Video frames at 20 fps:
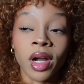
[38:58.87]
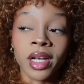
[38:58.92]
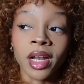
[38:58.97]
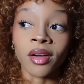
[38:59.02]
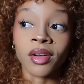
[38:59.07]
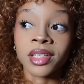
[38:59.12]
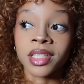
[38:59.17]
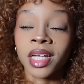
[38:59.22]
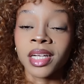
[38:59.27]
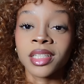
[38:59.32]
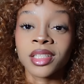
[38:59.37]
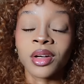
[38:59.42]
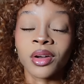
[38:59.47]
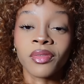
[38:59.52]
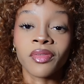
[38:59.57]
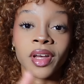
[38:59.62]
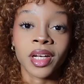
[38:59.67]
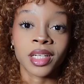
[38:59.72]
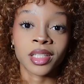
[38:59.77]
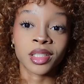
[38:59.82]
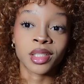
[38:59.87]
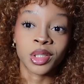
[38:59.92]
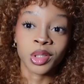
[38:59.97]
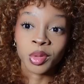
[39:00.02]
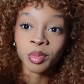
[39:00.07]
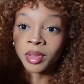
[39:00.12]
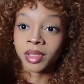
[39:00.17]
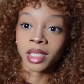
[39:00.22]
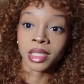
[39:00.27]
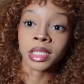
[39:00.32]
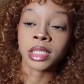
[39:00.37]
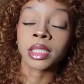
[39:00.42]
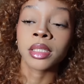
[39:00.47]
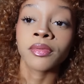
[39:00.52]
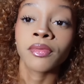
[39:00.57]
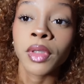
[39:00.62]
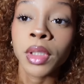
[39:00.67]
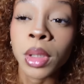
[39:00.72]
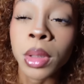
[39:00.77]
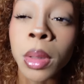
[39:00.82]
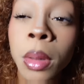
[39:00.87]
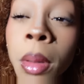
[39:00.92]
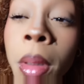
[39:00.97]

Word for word: right now because I need to go to FedEx too, but this is the finished